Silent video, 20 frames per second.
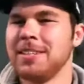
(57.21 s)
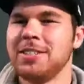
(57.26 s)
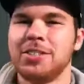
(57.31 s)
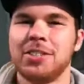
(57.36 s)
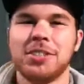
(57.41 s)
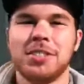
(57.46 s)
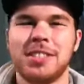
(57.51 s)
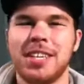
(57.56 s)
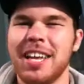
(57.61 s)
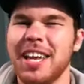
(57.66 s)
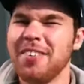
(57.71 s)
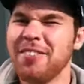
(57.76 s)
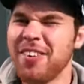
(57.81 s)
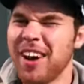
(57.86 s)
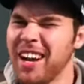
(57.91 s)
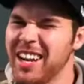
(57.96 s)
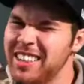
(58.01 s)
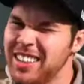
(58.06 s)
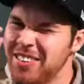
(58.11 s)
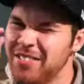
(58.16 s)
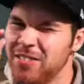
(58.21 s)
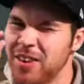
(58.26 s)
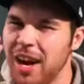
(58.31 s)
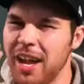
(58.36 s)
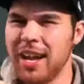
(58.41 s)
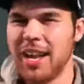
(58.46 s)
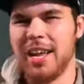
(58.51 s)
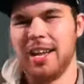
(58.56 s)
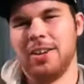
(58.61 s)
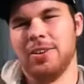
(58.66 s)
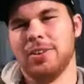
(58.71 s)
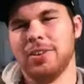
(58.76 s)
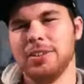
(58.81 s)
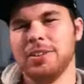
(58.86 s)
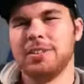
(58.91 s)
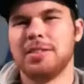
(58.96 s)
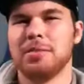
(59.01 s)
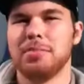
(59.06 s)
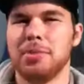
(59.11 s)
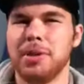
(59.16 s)
just hit right at the right angle
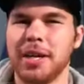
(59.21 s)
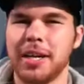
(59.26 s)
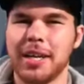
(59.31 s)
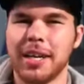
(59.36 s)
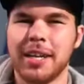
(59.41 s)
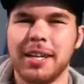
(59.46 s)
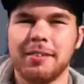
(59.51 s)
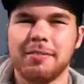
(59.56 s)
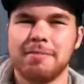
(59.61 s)
to break it.